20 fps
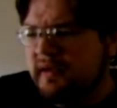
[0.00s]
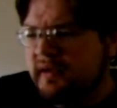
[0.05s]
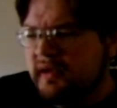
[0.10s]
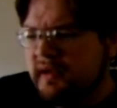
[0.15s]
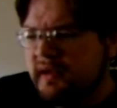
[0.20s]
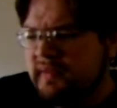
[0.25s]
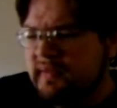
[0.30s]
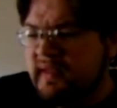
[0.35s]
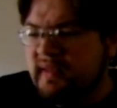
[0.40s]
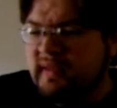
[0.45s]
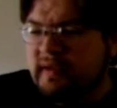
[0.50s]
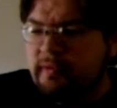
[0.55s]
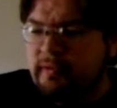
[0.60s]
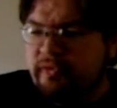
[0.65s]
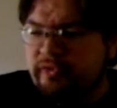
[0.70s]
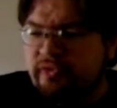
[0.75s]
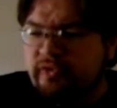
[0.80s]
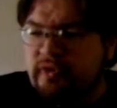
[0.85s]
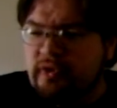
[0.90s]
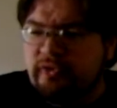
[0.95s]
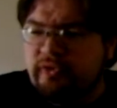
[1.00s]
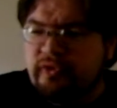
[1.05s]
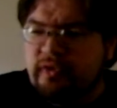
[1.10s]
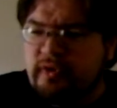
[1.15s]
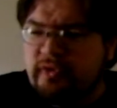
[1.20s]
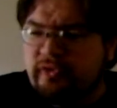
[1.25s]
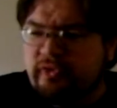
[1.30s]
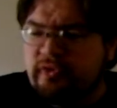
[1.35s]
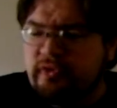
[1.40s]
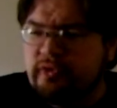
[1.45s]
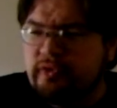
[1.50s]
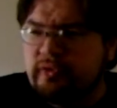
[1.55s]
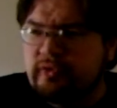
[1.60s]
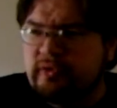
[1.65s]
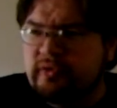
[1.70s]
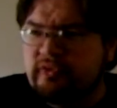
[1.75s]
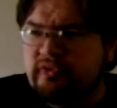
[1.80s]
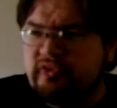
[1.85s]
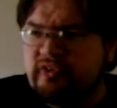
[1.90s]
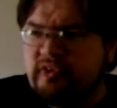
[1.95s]
And then there was a socio
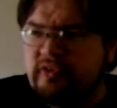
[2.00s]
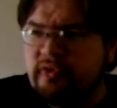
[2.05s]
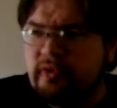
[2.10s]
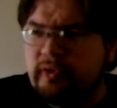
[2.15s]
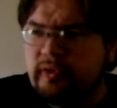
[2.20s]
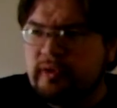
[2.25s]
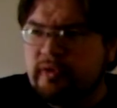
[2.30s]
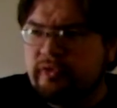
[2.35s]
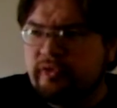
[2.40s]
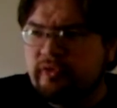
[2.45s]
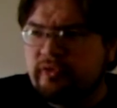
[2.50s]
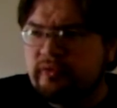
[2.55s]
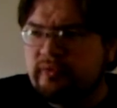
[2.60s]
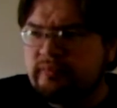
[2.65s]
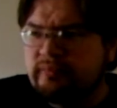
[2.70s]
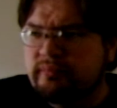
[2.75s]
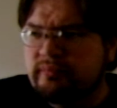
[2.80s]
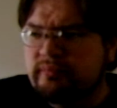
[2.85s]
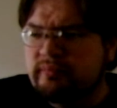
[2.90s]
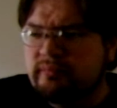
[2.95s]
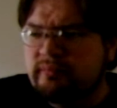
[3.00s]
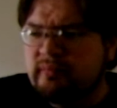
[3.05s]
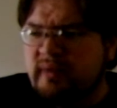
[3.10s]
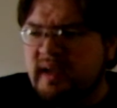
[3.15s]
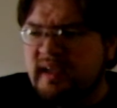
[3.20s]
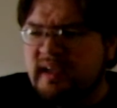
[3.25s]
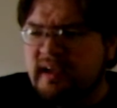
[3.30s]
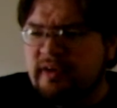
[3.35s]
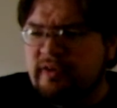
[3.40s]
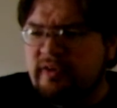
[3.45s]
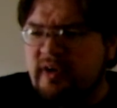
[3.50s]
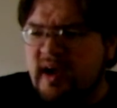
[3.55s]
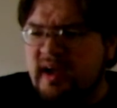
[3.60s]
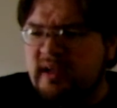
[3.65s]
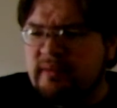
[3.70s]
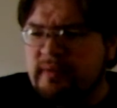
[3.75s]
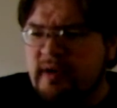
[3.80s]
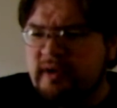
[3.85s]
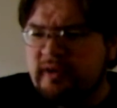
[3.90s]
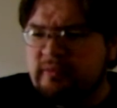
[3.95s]
student. She thought I was making a crack
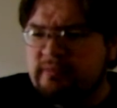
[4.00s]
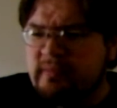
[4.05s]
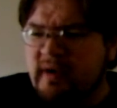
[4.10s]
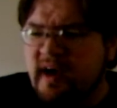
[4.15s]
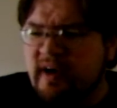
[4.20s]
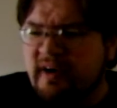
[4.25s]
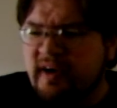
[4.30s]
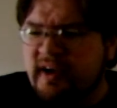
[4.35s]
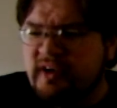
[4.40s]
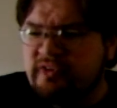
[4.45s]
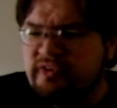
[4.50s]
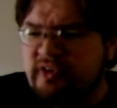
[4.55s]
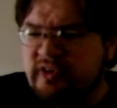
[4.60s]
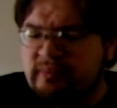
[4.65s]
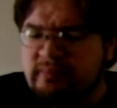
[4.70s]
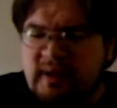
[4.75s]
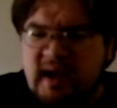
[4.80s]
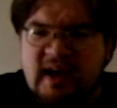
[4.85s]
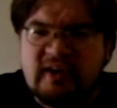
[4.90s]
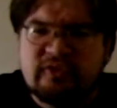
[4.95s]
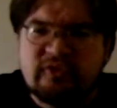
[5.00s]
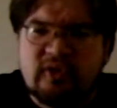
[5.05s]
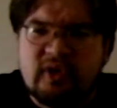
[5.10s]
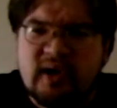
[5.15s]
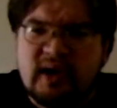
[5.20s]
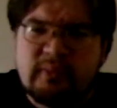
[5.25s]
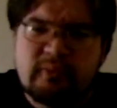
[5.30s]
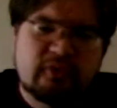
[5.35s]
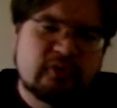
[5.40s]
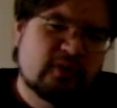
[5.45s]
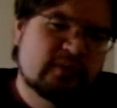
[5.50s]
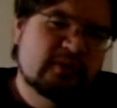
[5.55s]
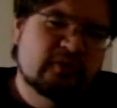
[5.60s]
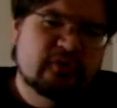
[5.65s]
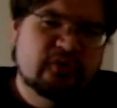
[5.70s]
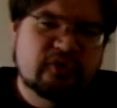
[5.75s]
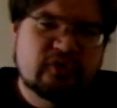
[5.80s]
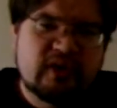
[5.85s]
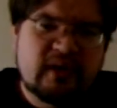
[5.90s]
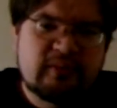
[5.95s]
about a marriage at a bad time. Almost
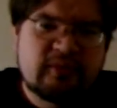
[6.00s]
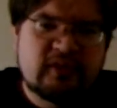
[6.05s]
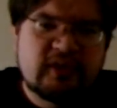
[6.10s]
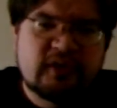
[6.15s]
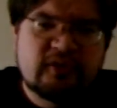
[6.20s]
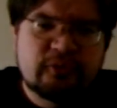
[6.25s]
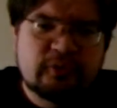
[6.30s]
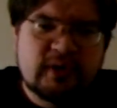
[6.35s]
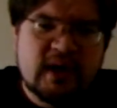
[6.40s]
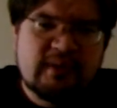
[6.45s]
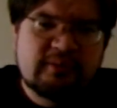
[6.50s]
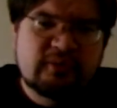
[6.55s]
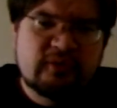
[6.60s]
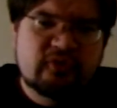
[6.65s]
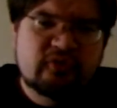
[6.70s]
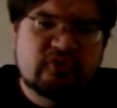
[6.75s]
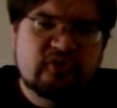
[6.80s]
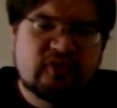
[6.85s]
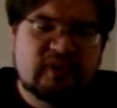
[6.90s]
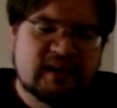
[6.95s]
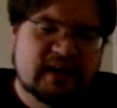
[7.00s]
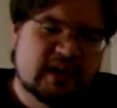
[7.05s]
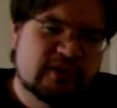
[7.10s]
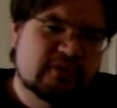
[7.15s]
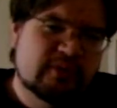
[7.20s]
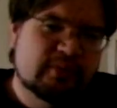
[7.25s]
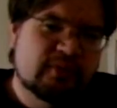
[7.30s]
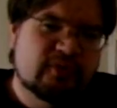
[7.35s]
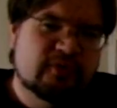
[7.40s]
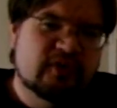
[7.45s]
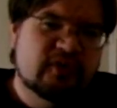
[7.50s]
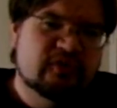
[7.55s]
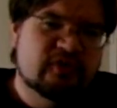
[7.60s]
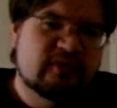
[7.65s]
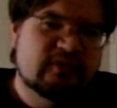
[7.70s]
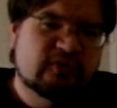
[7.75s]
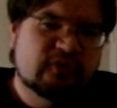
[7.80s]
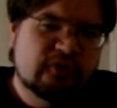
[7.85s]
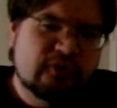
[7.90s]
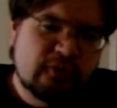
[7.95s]
the same thing as what happened with Divinity
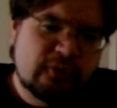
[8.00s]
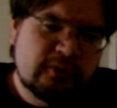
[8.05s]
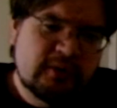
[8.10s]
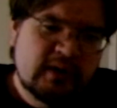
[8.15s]
33372.